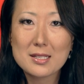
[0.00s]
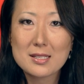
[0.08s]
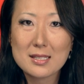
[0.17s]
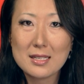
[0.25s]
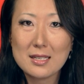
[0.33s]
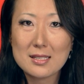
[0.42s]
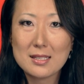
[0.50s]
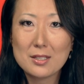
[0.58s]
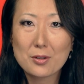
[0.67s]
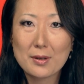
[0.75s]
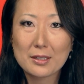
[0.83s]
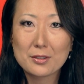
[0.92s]
to CDC
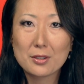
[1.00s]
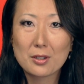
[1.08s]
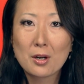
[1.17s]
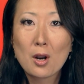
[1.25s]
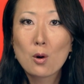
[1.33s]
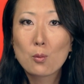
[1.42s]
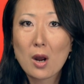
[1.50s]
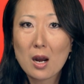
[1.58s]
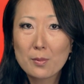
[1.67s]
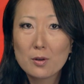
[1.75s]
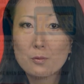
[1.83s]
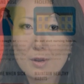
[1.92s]
Director Robert